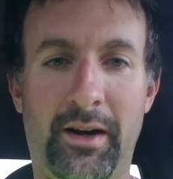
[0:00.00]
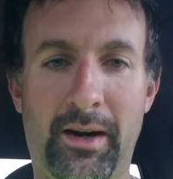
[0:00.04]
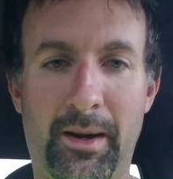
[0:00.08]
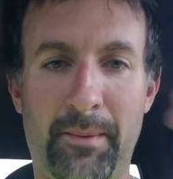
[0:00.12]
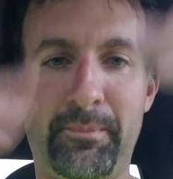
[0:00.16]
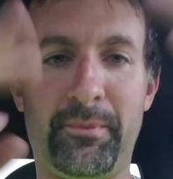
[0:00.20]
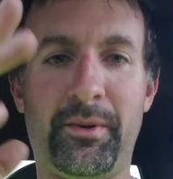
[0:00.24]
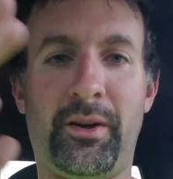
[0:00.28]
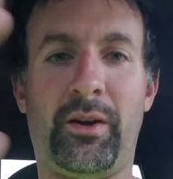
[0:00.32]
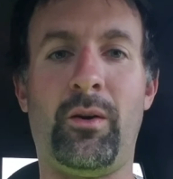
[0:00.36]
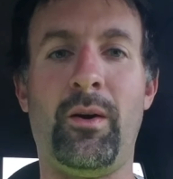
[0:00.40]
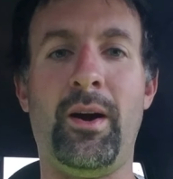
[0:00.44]

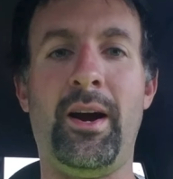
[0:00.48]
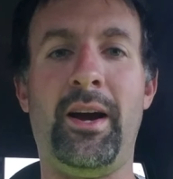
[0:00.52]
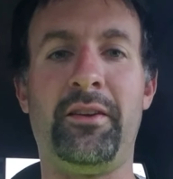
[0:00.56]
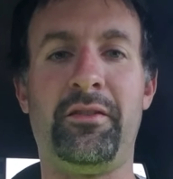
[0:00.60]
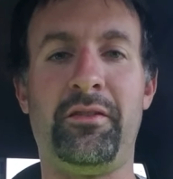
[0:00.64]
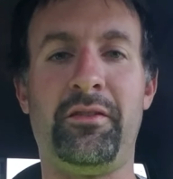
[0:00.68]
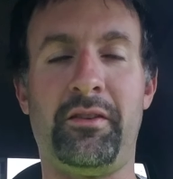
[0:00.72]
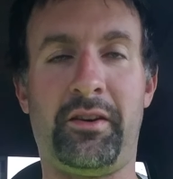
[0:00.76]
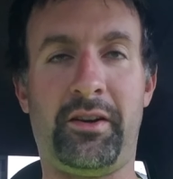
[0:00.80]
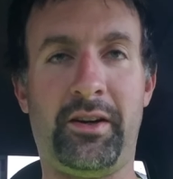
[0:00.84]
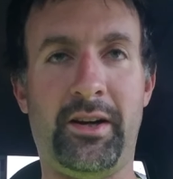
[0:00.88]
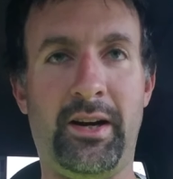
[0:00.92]
up the
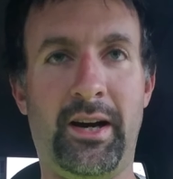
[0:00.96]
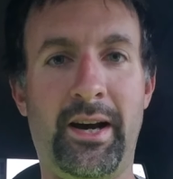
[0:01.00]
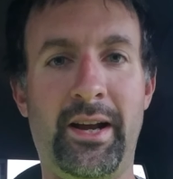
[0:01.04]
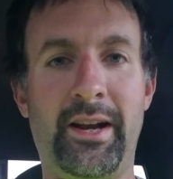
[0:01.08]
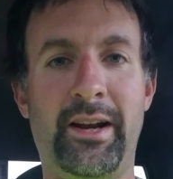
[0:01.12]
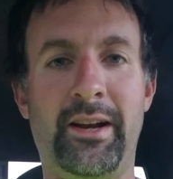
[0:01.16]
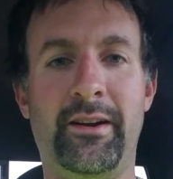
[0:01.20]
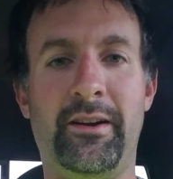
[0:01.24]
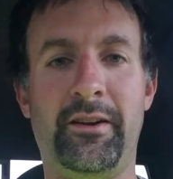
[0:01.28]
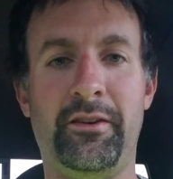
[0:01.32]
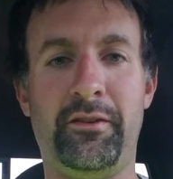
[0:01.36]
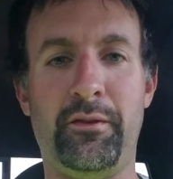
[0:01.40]
grass and cut
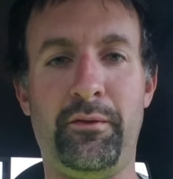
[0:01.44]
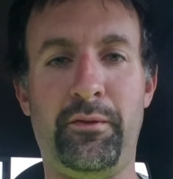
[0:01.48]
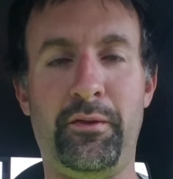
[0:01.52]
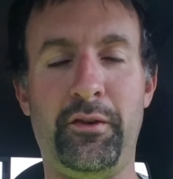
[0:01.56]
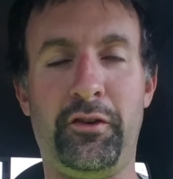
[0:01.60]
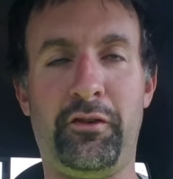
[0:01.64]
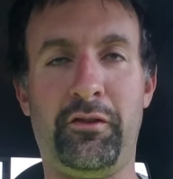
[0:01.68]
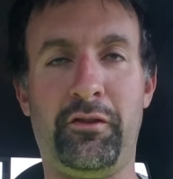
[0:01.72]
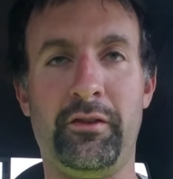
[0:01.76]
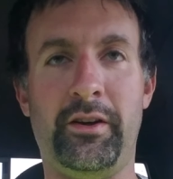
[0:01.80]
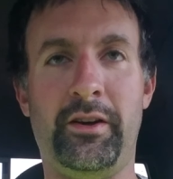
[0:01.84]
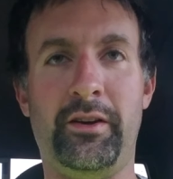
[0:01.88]
it as
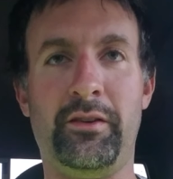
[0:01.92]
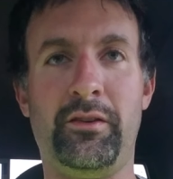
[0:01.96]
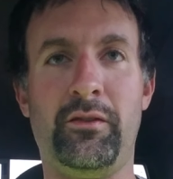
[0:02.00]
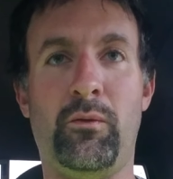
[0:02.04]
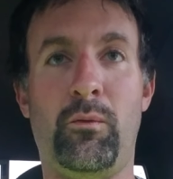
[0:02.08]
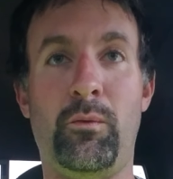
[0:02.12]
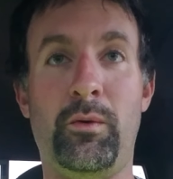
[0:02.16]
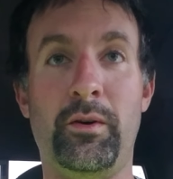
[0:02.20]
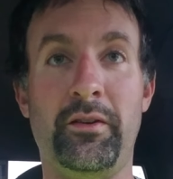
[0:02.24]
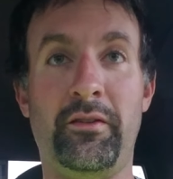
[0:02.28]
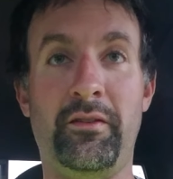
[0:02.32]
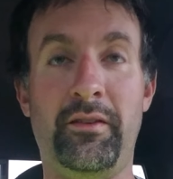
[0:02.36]
efficiently as it
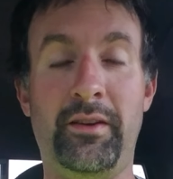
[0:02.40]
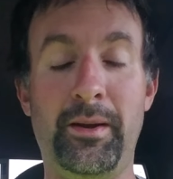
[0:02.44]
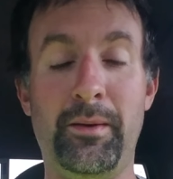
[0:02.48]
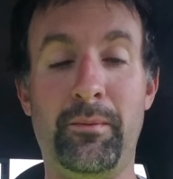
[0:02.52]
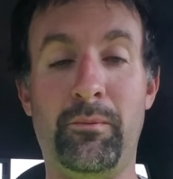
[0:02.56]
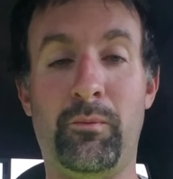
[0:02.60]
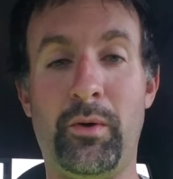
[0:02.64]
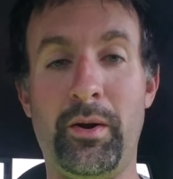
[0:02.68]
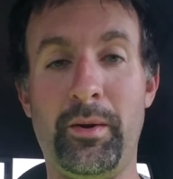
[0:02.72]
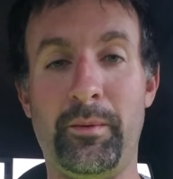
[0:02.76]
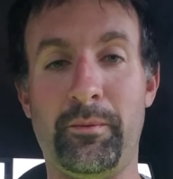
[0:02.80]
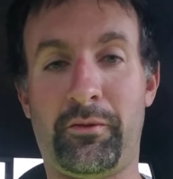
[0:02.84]
once
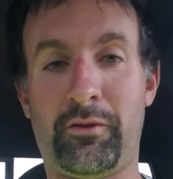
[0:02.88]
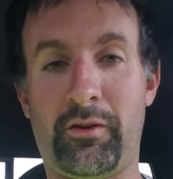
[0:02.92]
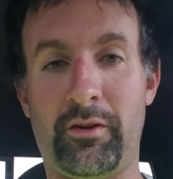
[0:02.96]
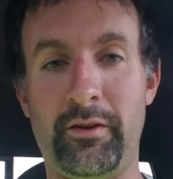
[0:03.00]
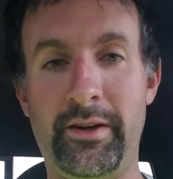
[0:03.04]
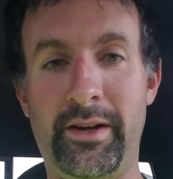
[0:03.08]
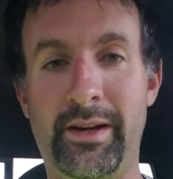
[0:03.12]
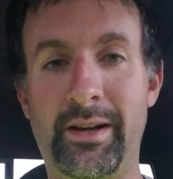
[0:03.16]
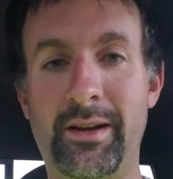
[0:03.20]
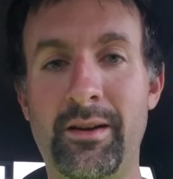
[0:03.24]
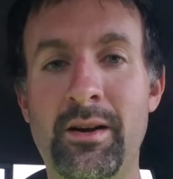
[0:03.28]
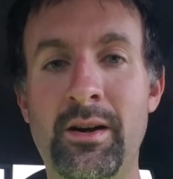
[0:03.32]
did when it was
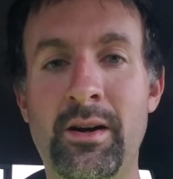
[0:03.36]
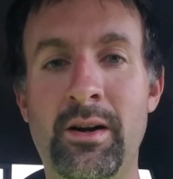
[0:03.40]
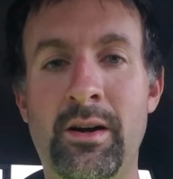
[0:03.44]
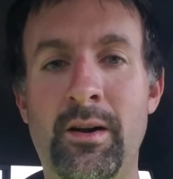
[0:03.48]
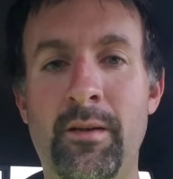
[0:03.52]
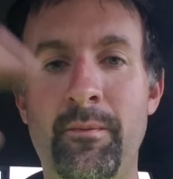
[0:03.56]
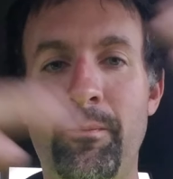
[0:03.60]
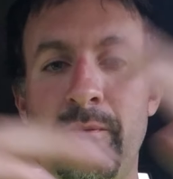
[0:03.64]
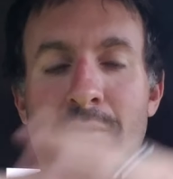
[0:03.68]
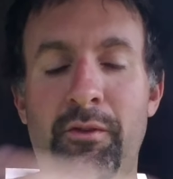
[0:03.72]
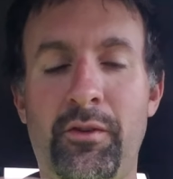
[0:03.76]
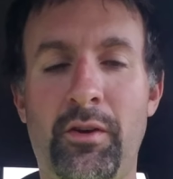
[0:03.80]
clean.
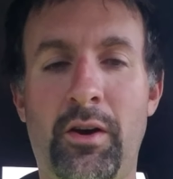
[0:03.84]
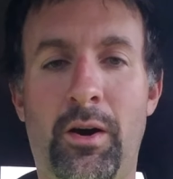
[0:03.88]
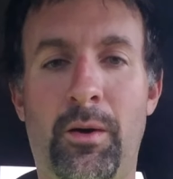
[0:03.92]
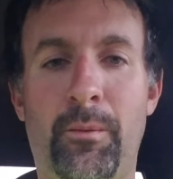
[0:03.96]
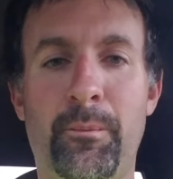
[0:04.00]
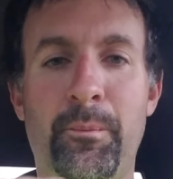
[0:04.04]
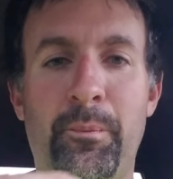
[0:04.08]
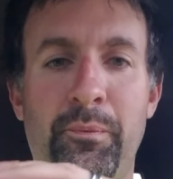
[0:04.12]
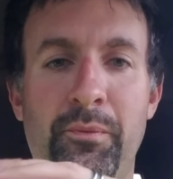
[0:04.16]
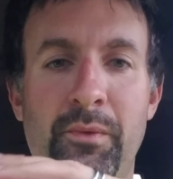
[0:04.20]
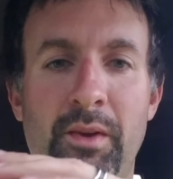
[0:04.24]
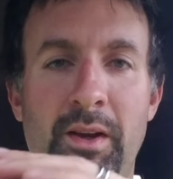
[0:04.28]
So
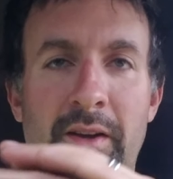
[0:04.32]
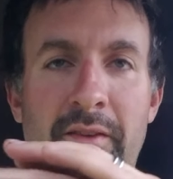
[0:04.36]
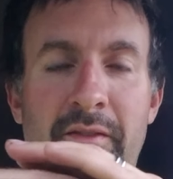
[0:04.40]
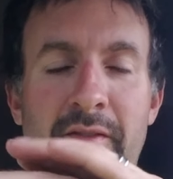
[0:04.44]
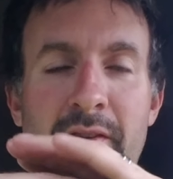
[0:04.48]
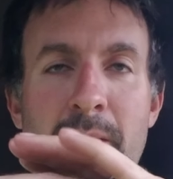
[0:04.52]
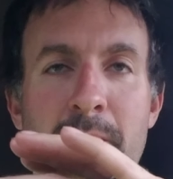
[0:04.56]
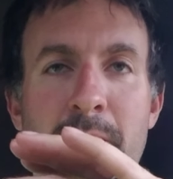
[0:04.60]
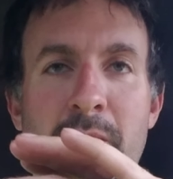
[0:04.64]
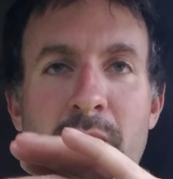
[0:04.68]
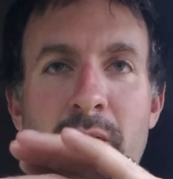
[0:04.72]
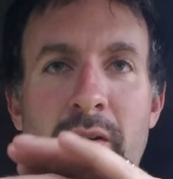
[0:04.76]
that's
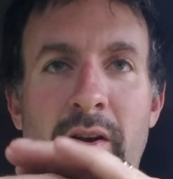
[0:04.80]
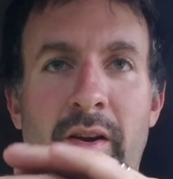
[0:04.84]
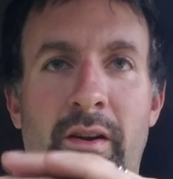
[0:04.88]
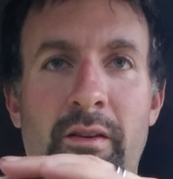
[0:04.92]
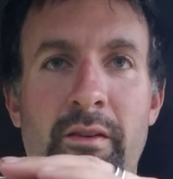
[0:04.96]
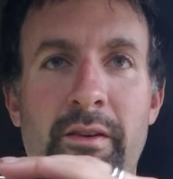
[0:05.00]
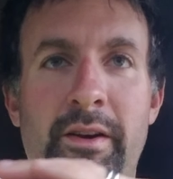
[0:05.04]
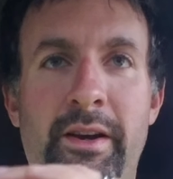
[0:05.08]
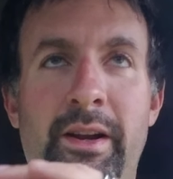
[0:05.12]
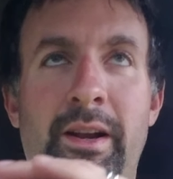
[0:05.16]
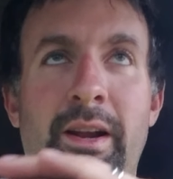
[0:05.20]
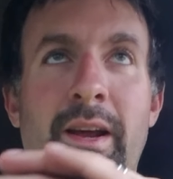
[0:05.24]
something you want to
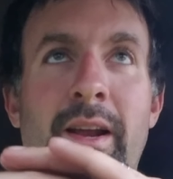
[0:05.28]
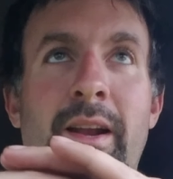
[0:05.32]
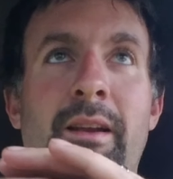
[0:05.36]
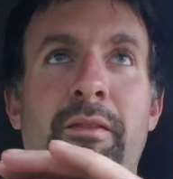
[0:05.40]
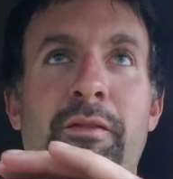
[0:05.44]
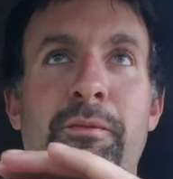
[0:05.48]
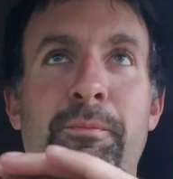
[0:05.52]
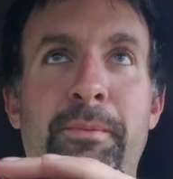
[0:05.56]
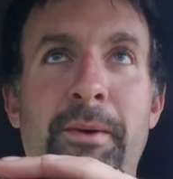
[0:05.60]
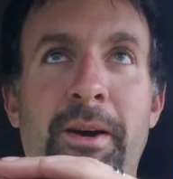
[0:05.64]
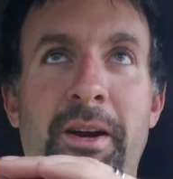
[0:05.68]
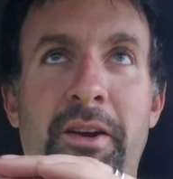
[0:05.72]
clean, and
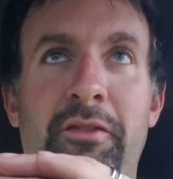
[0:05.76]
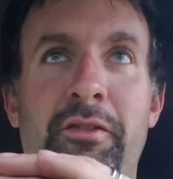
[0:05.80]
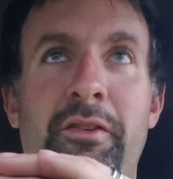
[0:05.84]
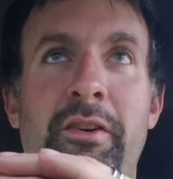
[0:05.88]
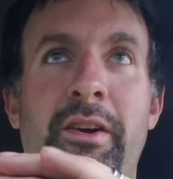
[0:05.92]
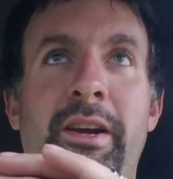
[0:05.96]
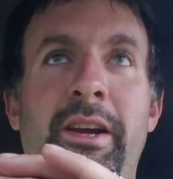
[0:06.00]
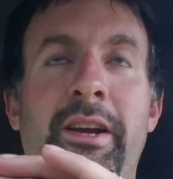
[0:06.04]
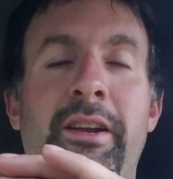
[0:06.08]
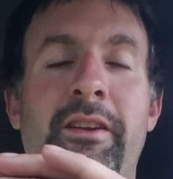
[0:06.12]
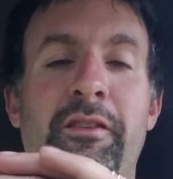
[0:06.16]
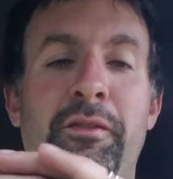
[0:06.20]

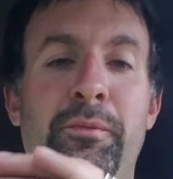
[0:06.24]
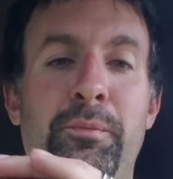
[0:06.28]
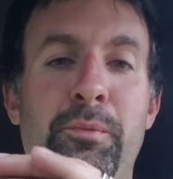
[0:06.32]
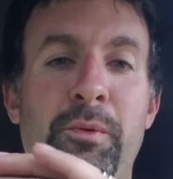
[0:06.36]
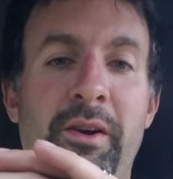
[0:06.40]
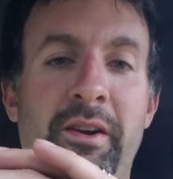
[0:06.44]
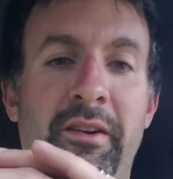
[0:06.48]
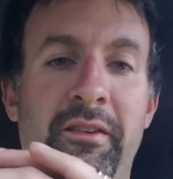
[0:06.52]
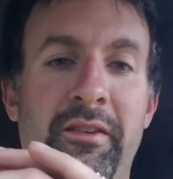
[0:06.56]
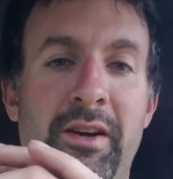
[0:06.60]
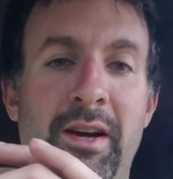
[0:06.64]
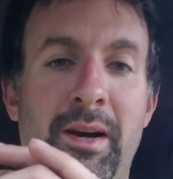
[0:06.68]
especially in the
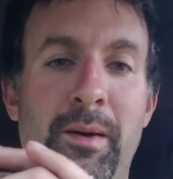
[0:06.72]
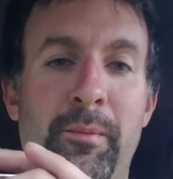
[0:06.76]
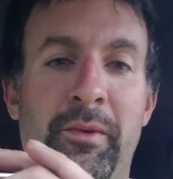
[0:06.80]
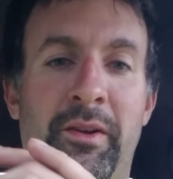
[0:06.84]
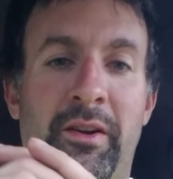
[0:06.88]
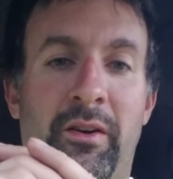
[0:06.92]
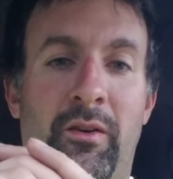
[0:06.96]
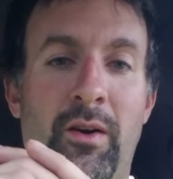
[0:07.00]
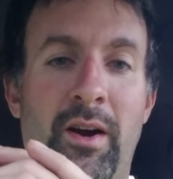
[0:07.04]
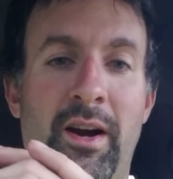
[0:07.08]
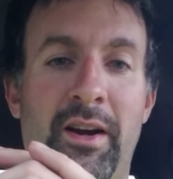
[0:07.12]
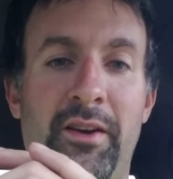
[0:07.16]
springtime when
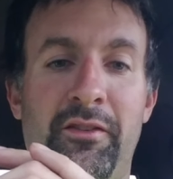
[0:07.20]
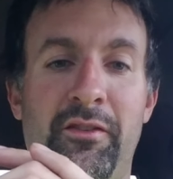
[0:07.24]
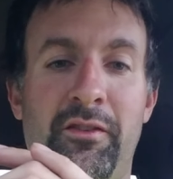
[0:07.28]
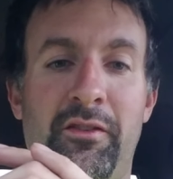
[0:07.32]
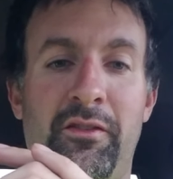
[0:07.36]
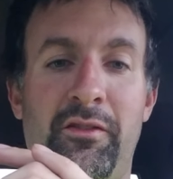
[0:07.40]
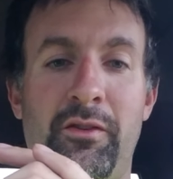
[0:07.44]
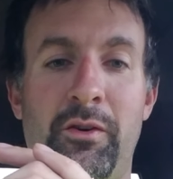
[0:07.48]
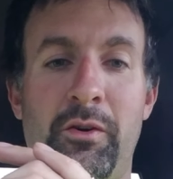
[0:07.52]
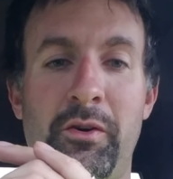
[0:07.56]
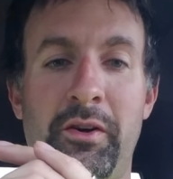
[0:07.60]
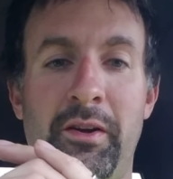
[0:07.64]
the grass is
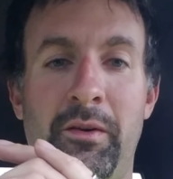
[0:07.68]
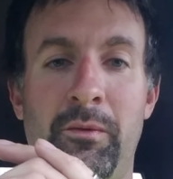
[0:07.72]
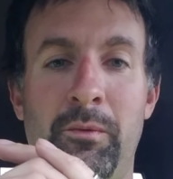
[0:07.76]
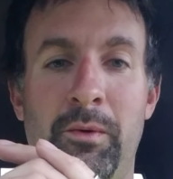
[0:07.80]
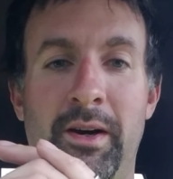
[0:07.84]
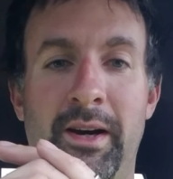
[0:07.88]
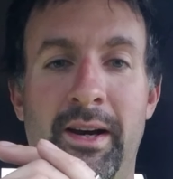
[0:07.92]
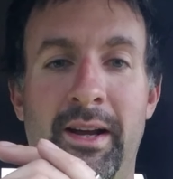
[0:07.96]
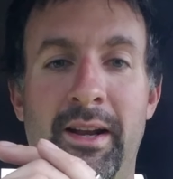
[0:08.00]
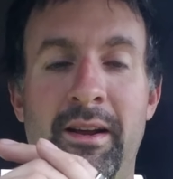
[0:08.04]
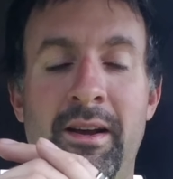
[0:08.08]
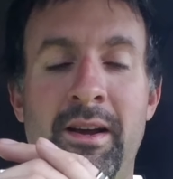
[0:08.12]
soaking
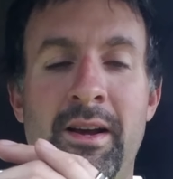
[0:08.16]
wet,